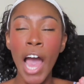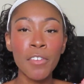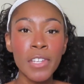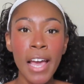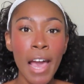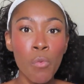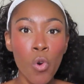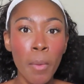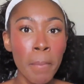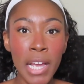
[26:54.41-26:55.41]
I don't think I
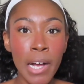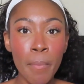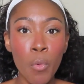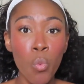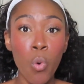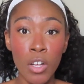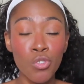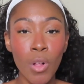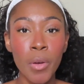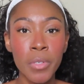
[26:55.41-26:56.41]
wore makeup
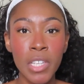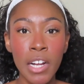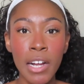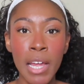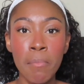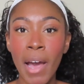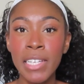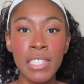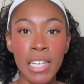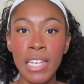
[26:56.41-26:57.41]
once while I was there, and my
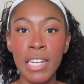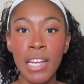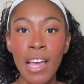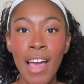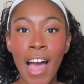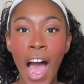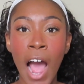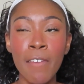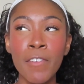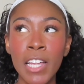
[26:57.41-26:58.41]
skin,
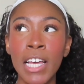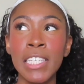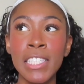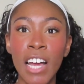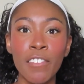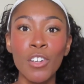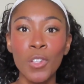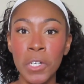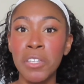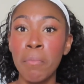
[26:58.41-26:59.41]
I feel like, has never
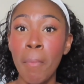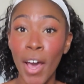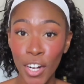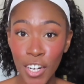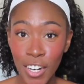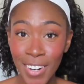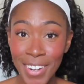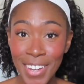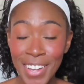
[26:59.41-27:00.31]
looked better.